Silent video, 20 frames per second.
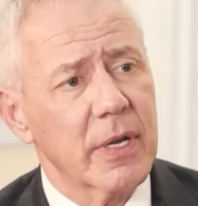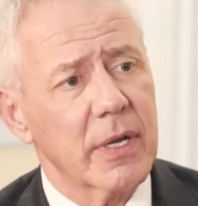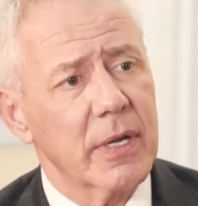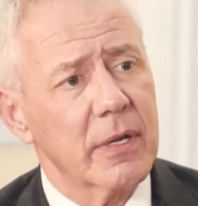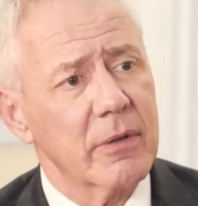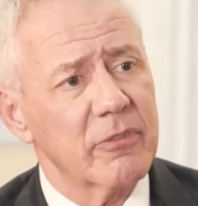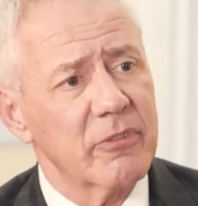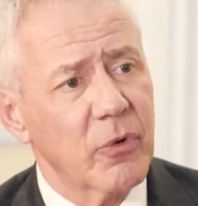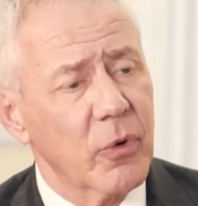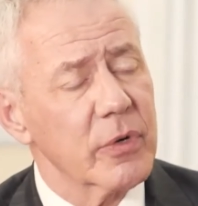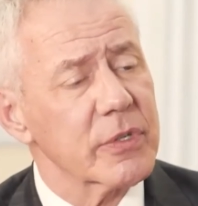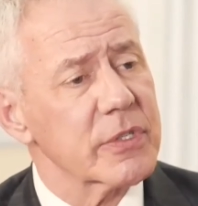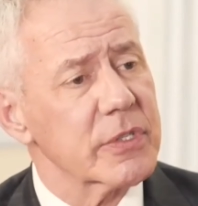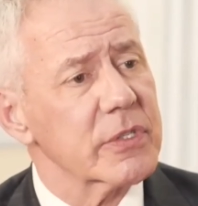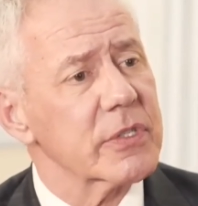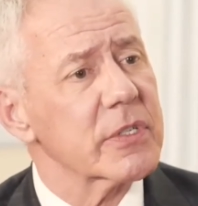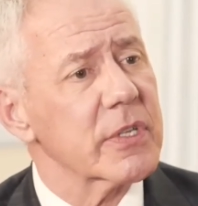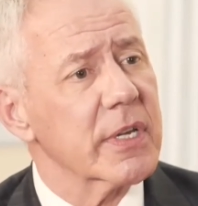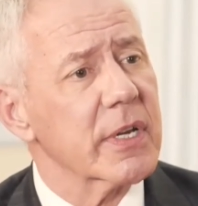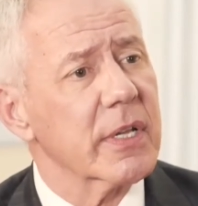
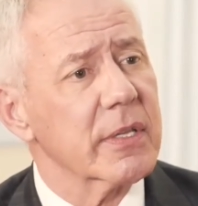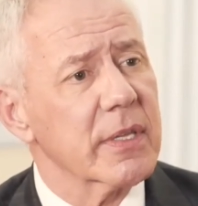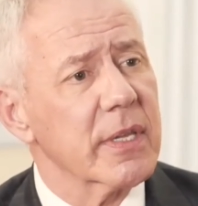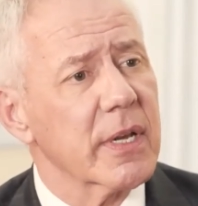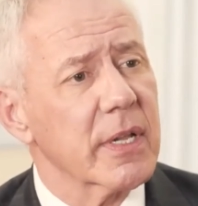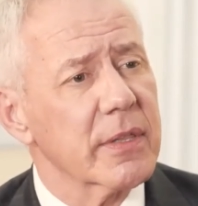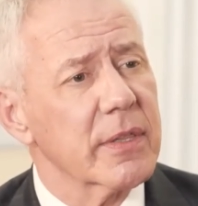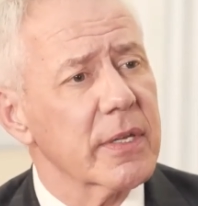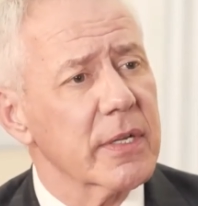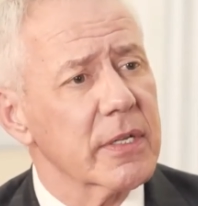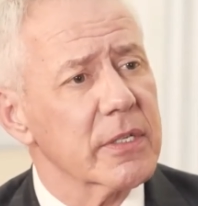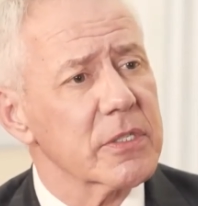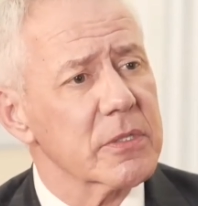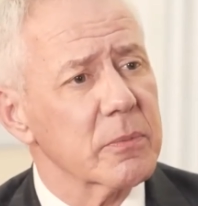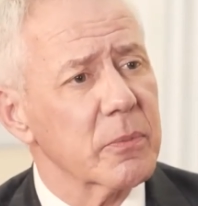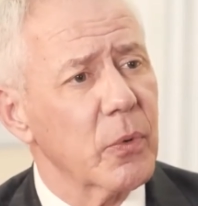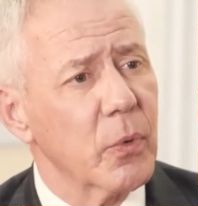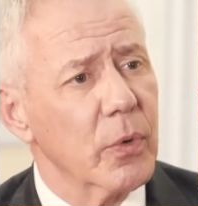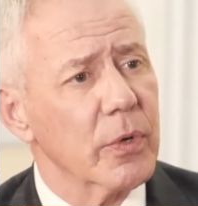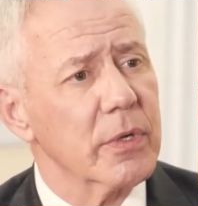forces, then I think it's
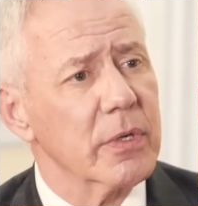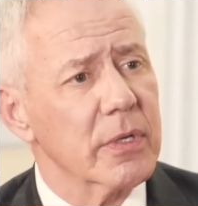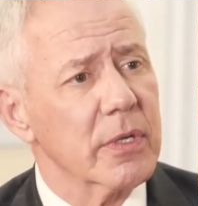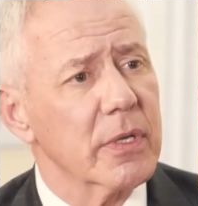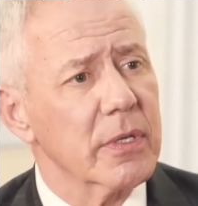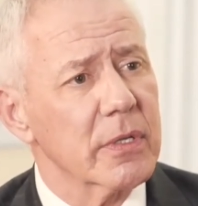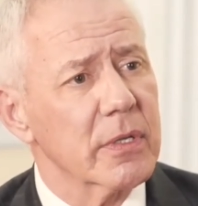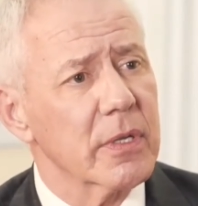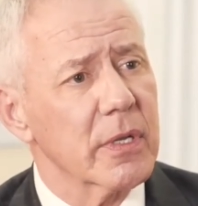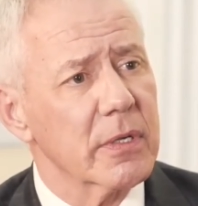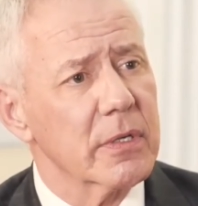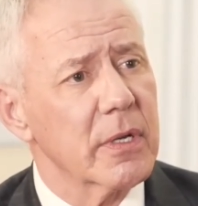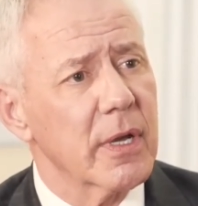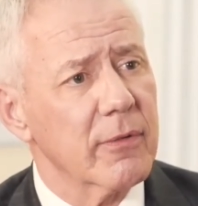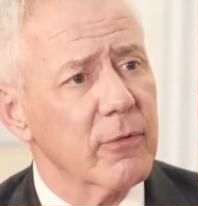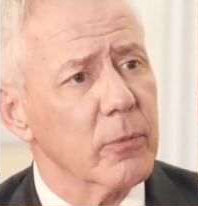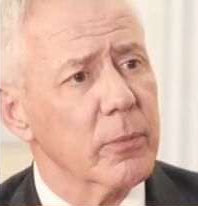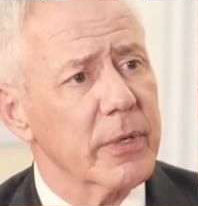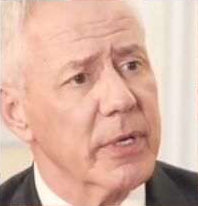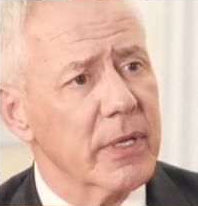important that
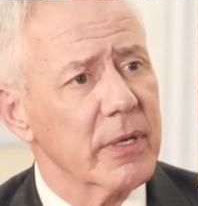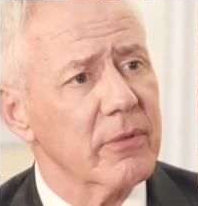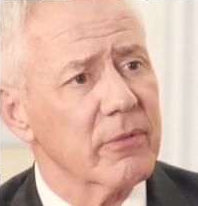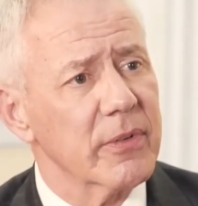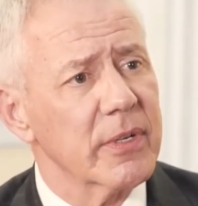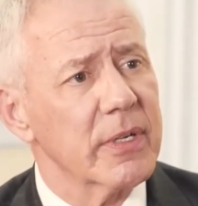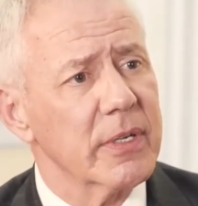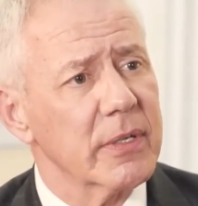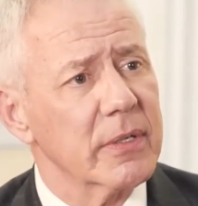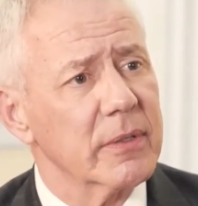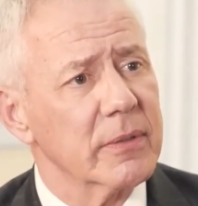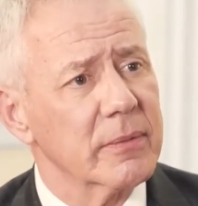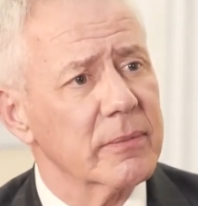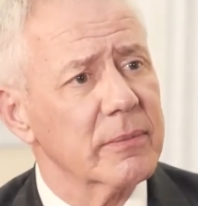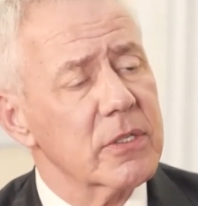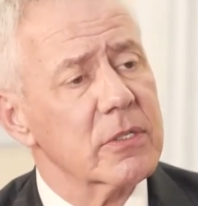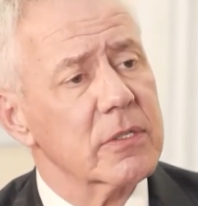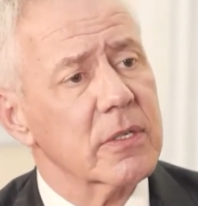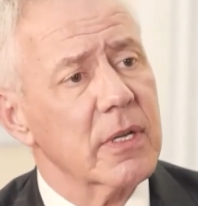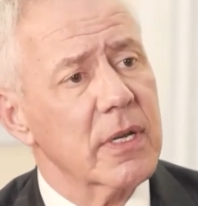government intervene.
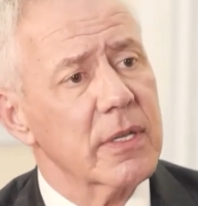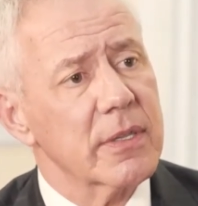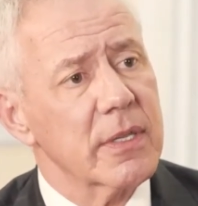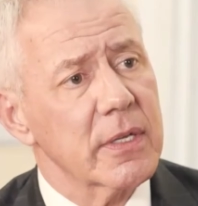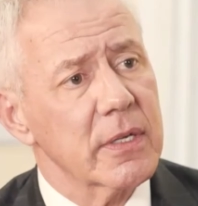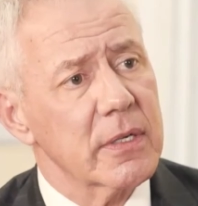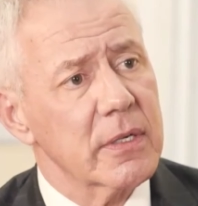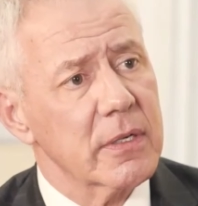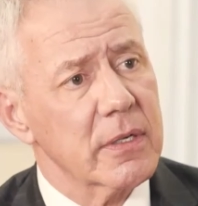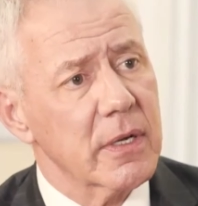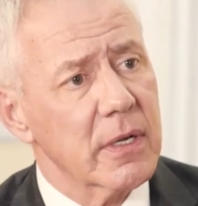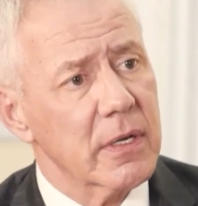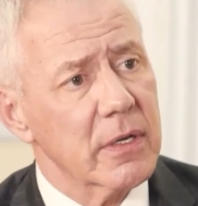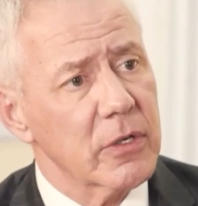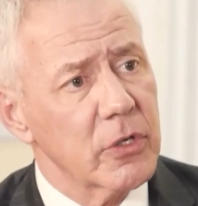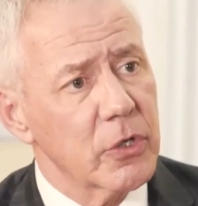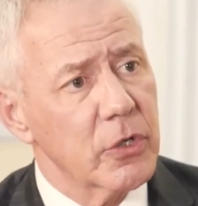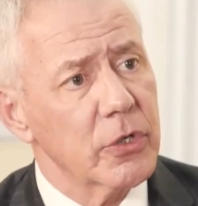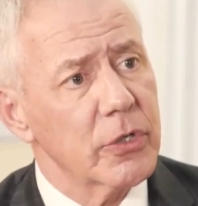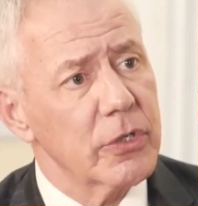So I think
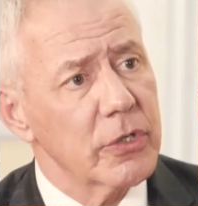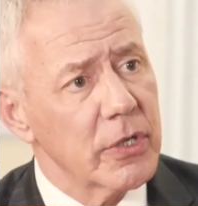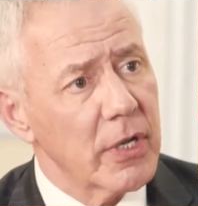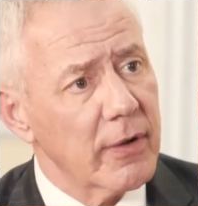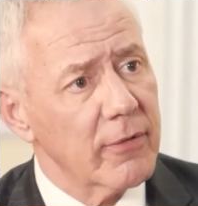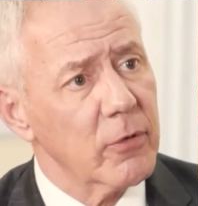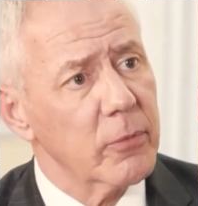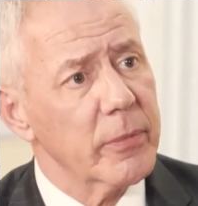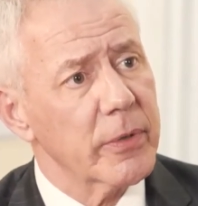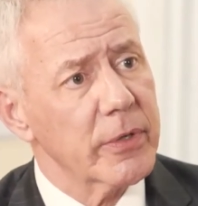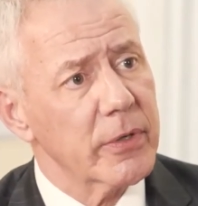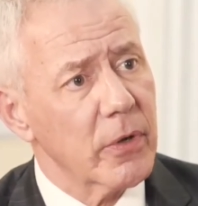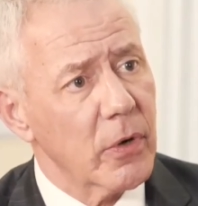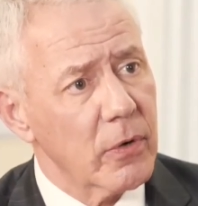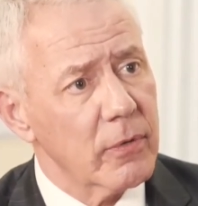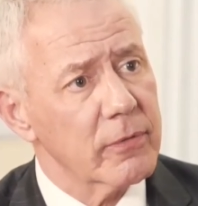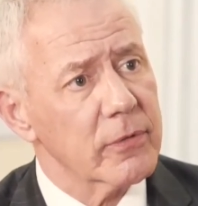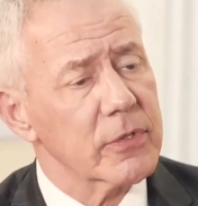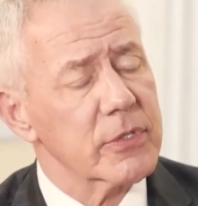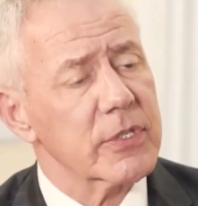good government
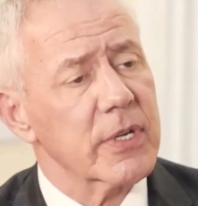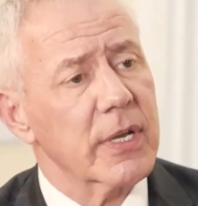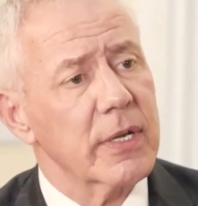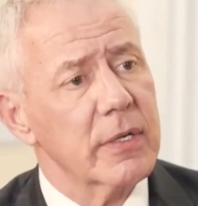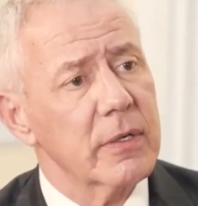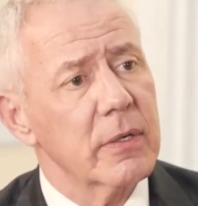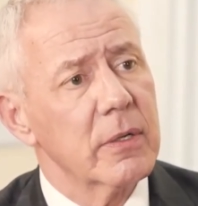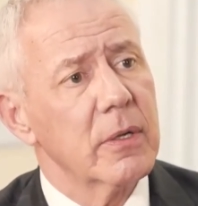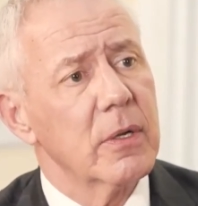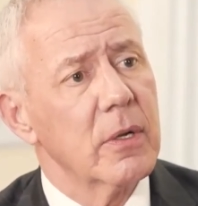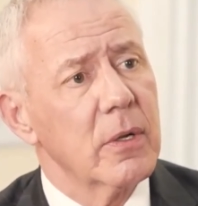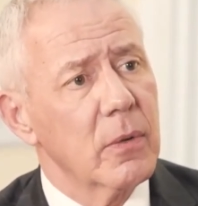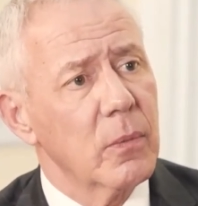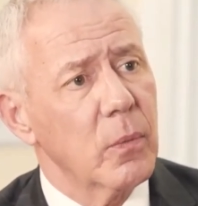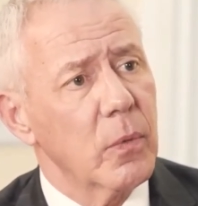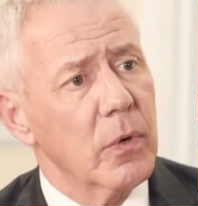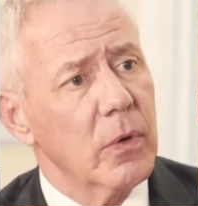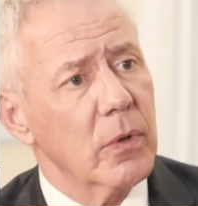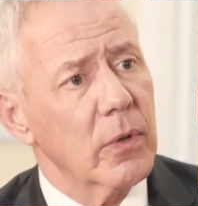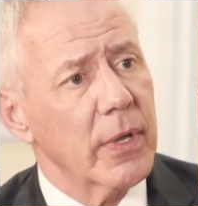oversight
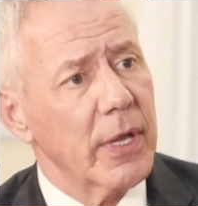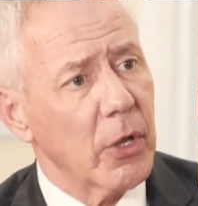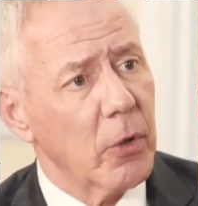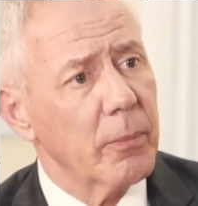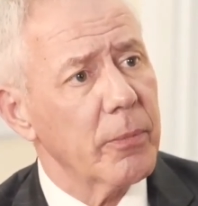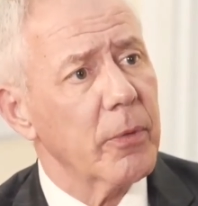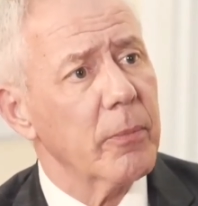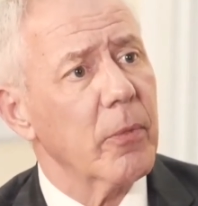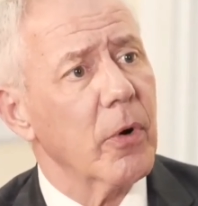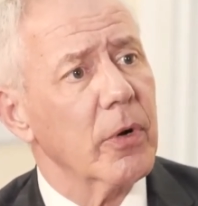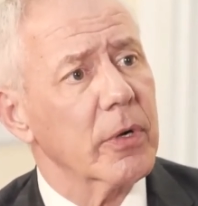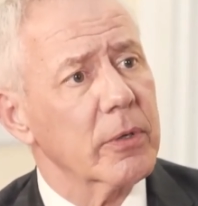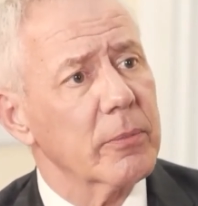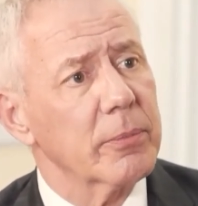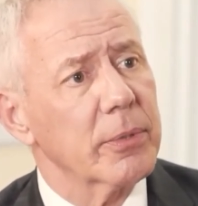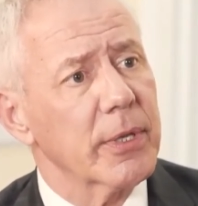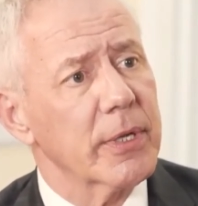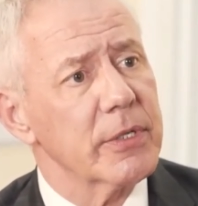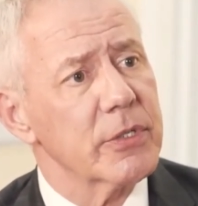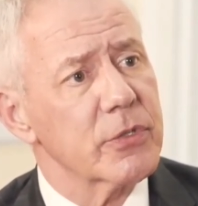will help the
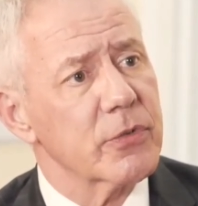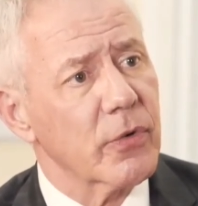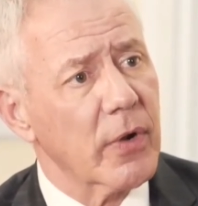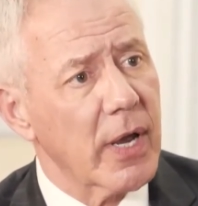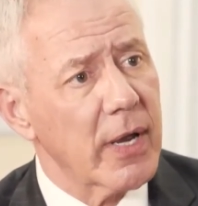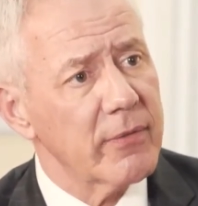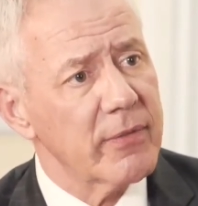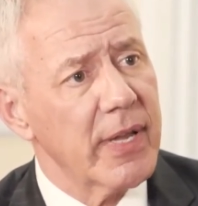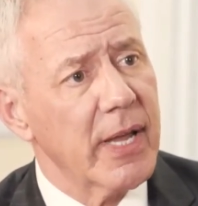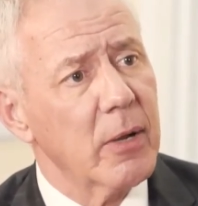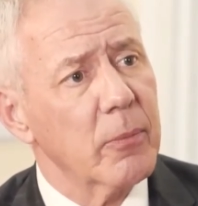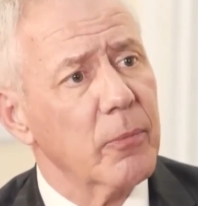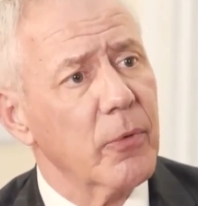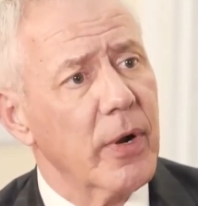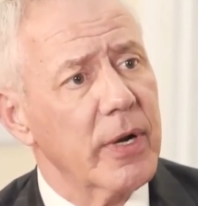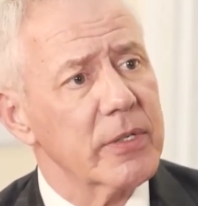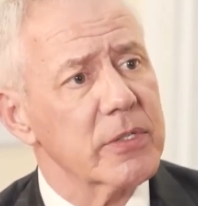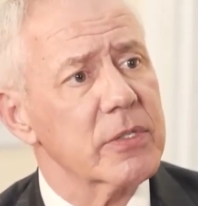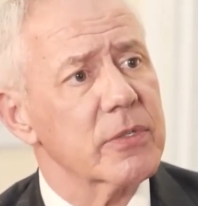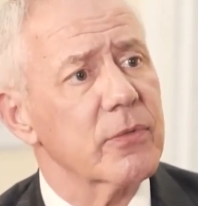marketplace drive down
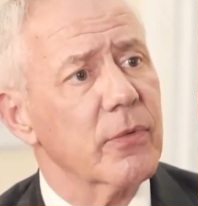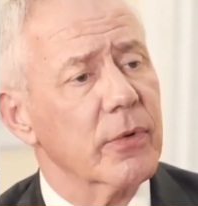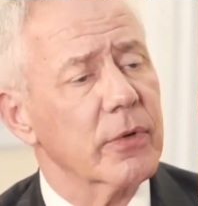prices for